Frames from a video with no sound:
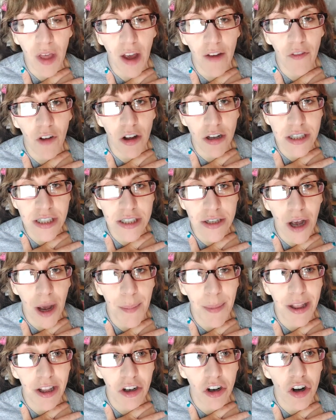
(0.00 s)
I've also,
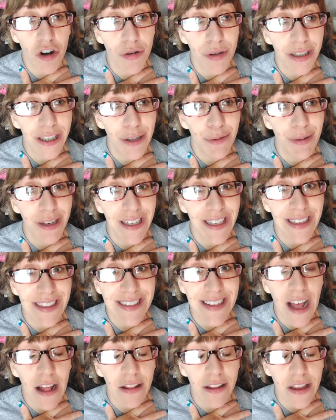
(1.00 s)
I'm in the currently reading
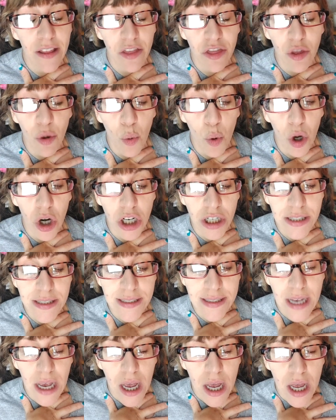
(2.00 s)
Sally
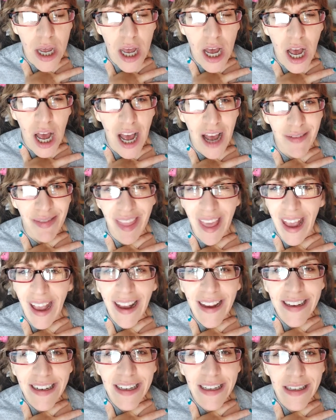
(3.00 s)
Thorne's on um, The
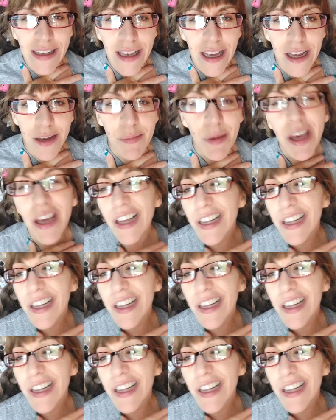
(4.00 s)
Hating Game.